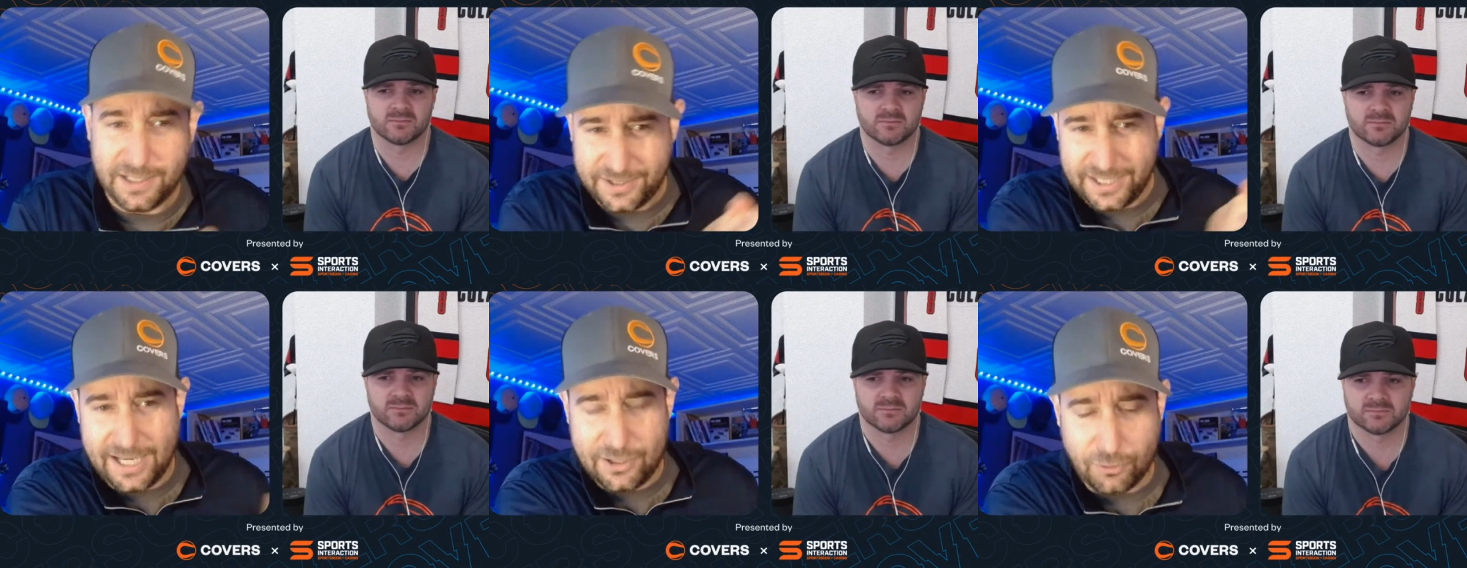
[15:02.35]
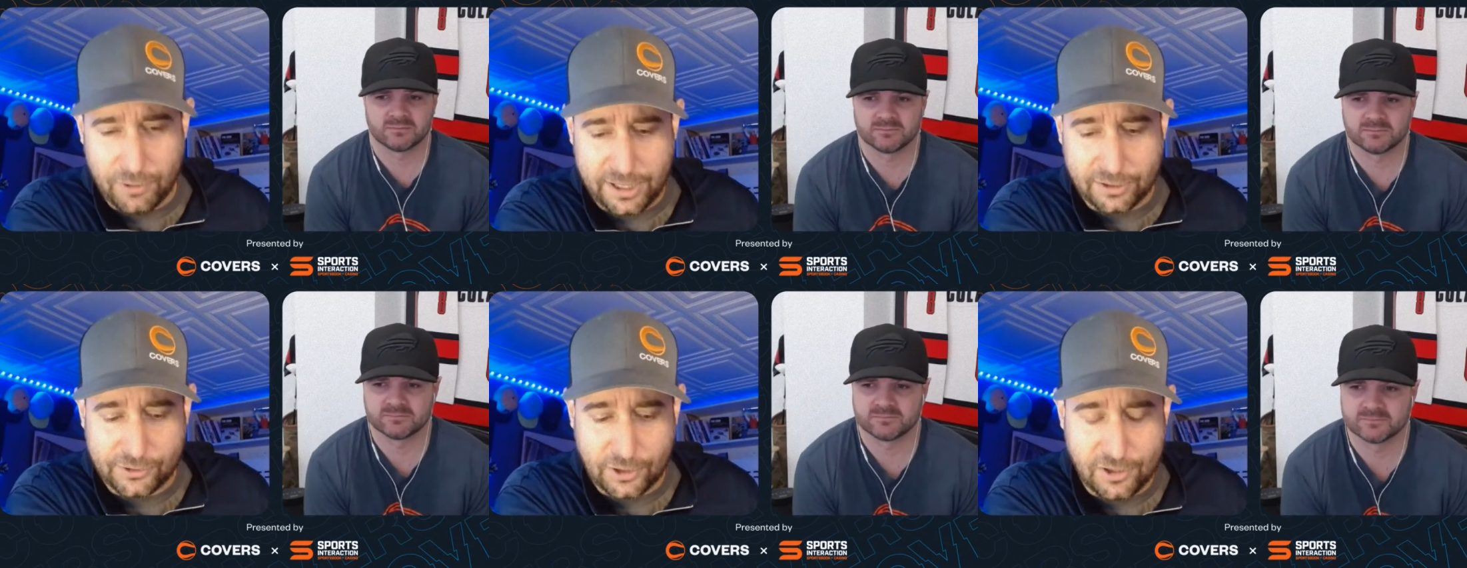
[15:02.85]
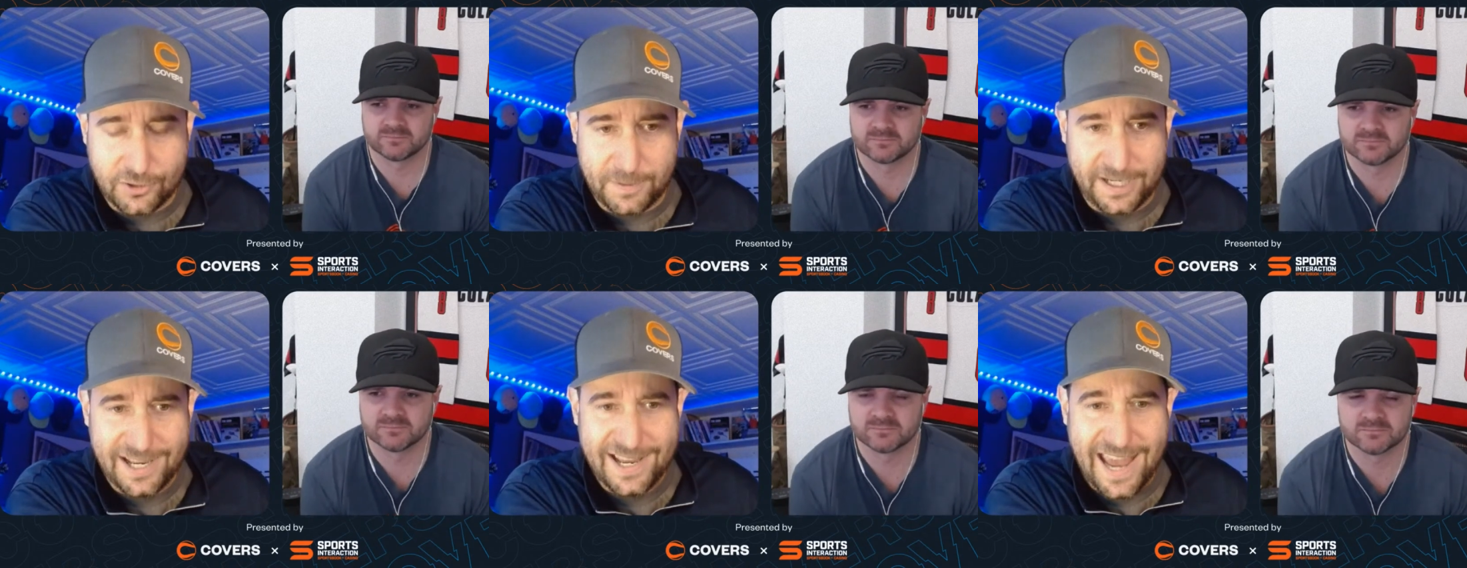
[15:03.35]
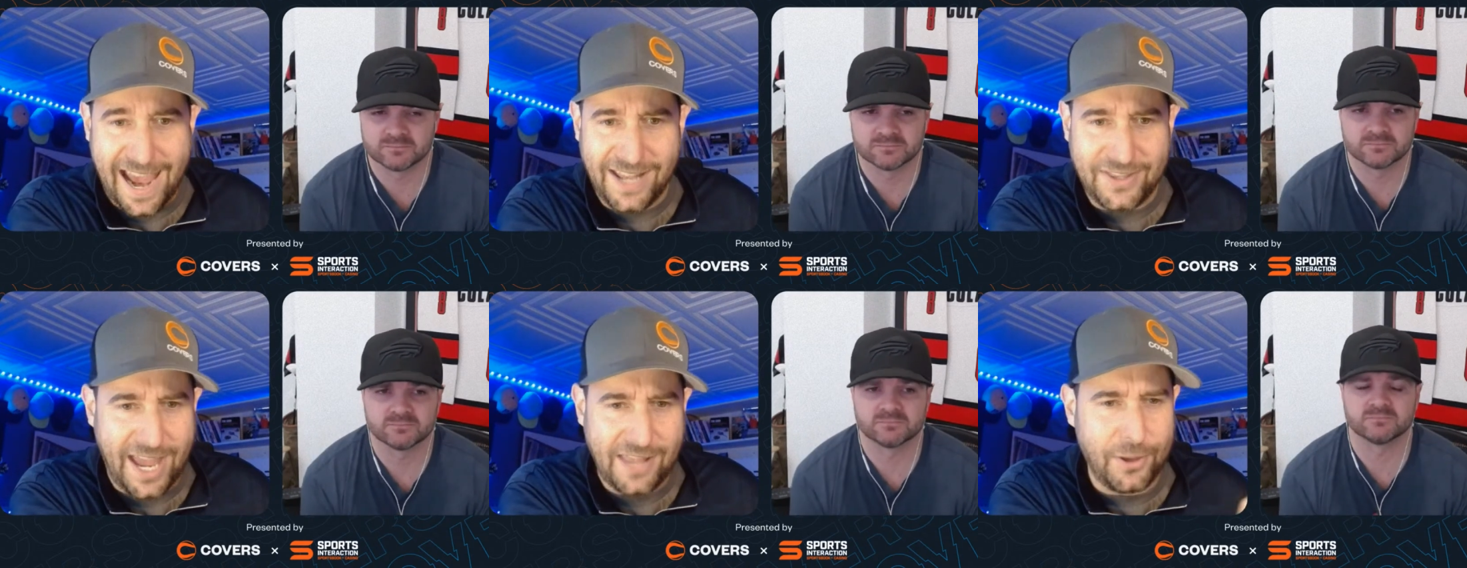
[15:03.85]
Speaker 1: The injury concerns me,
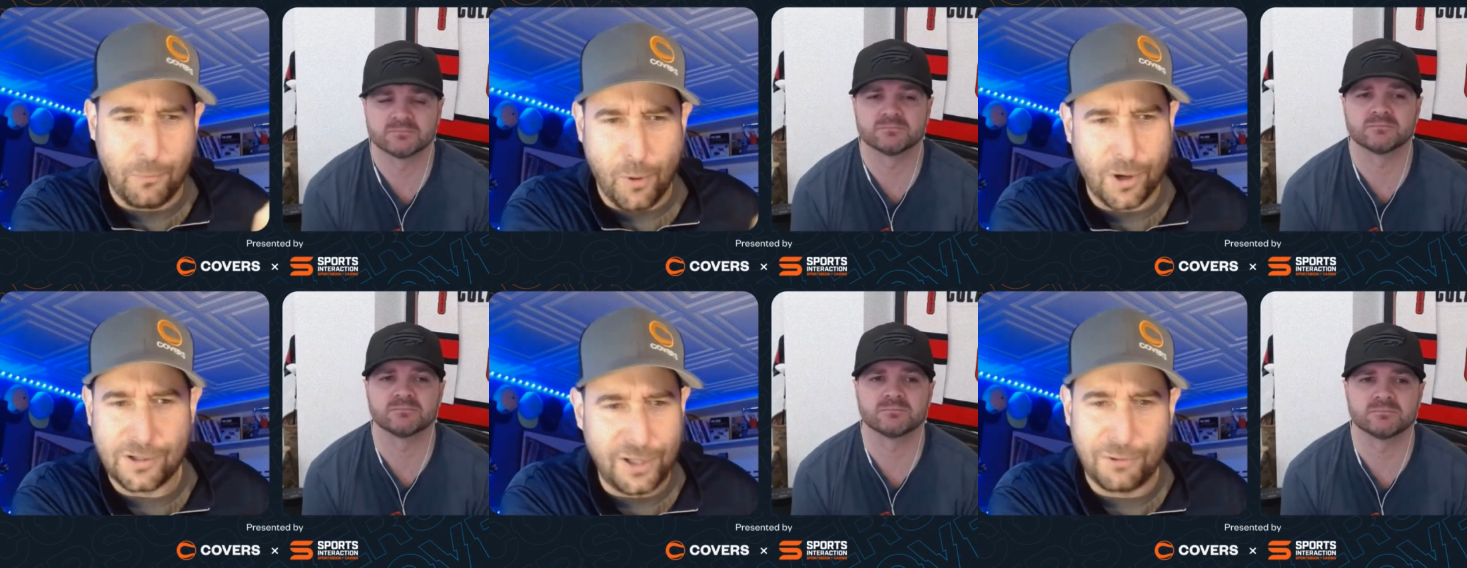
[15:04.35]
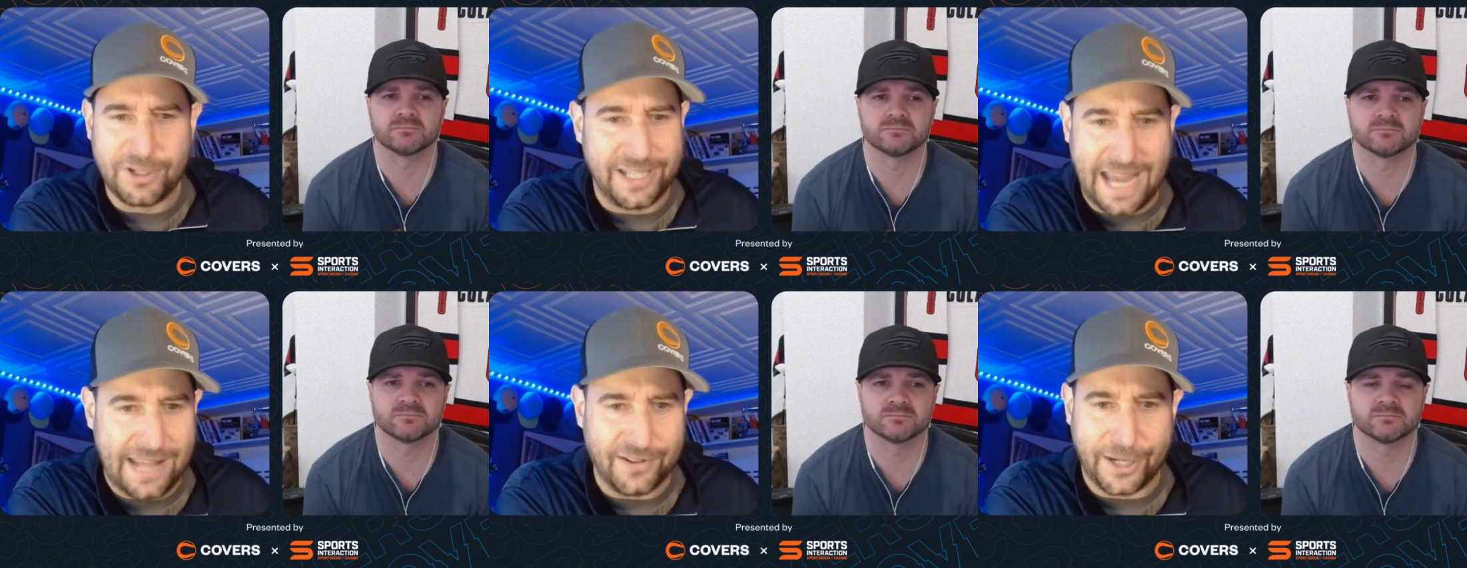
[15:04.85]
and then the workload again.